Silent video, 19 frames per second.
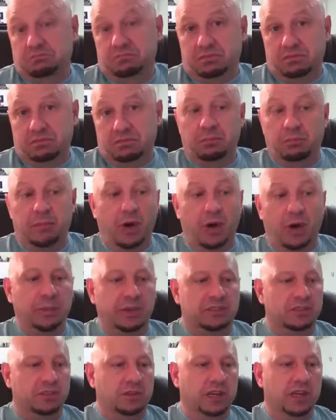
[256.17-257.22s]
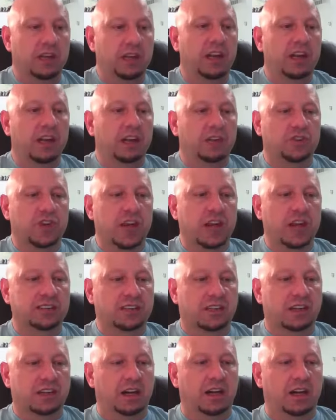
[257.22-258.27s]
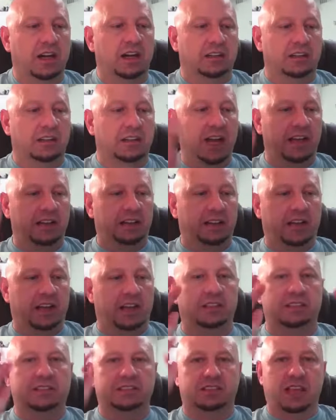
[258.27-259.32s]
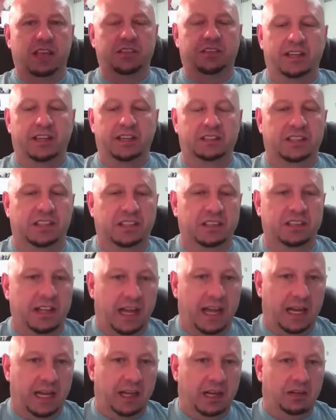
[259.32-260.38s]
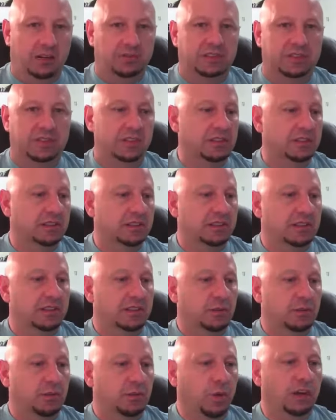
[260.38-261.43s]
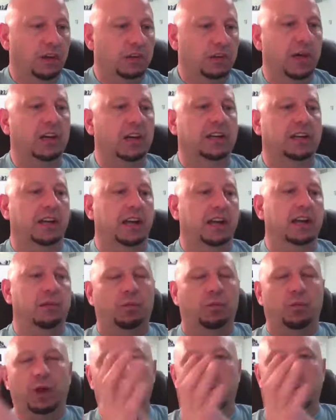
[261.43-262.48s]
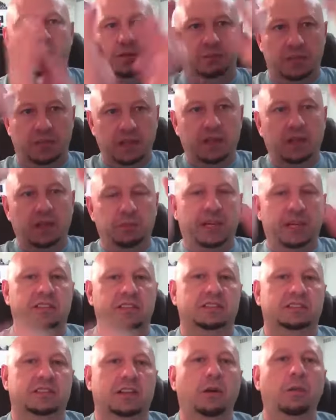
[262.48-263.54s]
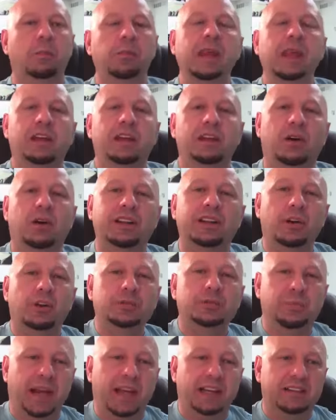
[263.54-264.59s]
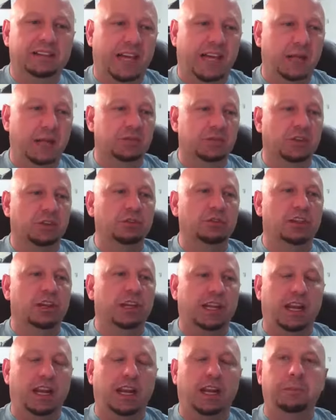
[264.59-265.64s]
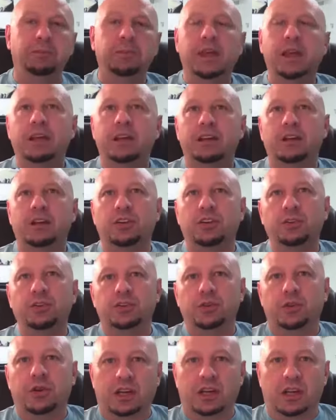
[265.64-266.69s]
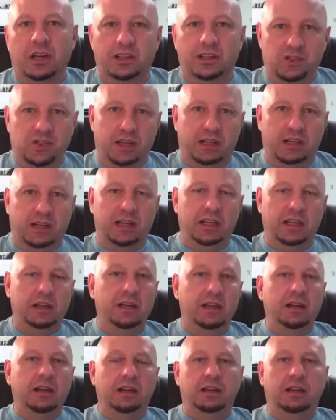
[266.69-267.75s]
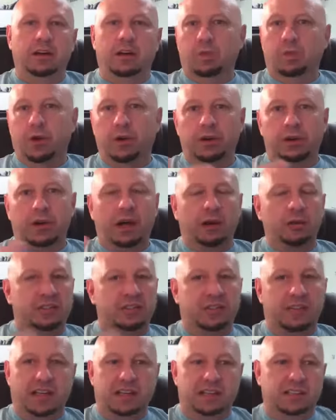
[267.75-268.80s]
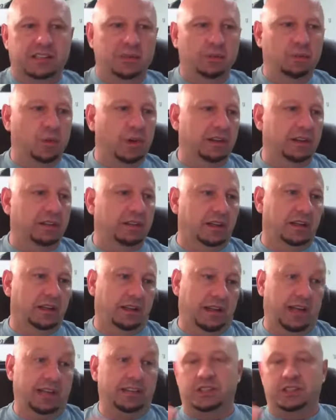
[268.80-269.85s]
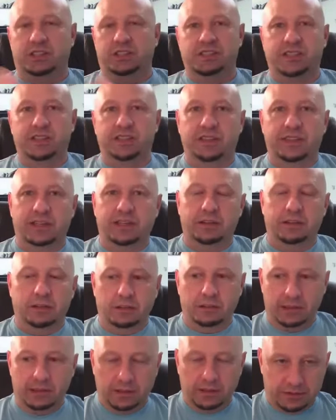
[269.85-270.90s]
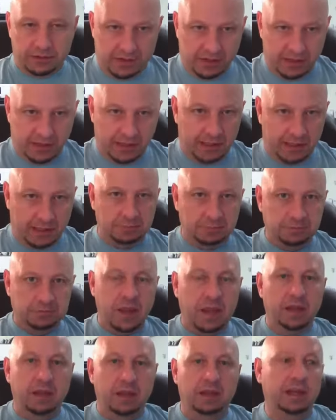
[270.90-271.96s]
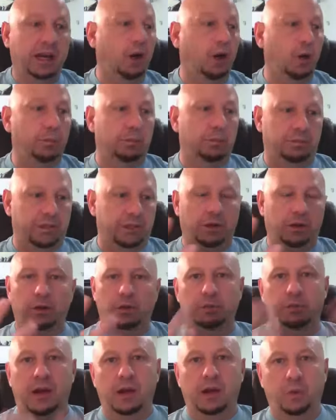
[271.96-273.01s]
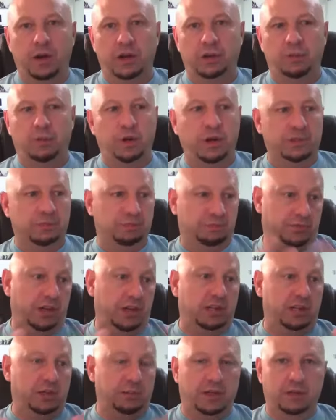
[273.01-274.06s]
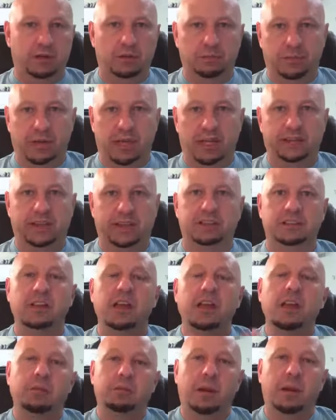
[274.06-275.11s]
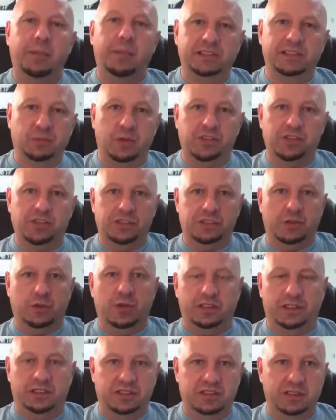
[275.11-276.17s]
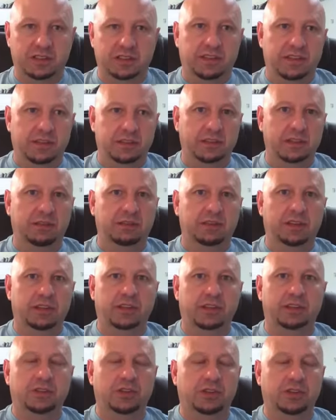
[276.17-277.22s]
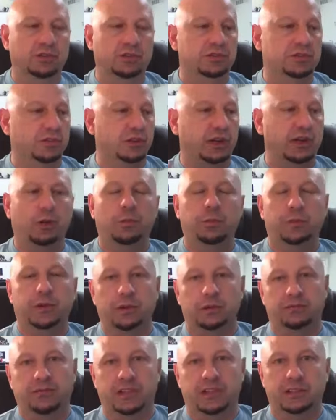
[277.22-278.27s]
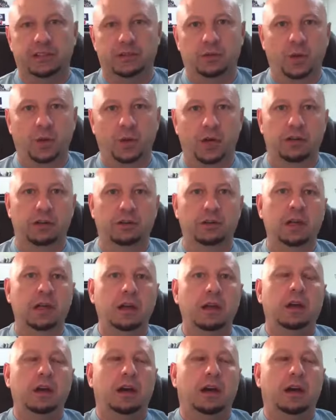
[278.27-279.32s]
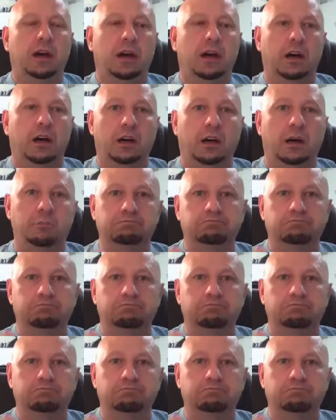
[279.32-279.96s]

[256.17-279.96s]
moments, okay? Jessica, Glenda, Cynthia's in the house. Welcome. Oh, Kim, welcome. Peace. So, you know, in those bad times, you look at, you know, you do a gut check. And, you know, we're, I was texting with uh, actually Cynthia earlier today and I hope, you know, my we're talking about bad things. My best wishes go out to Cynthia and everything too. So I hope you're feeling well. Um,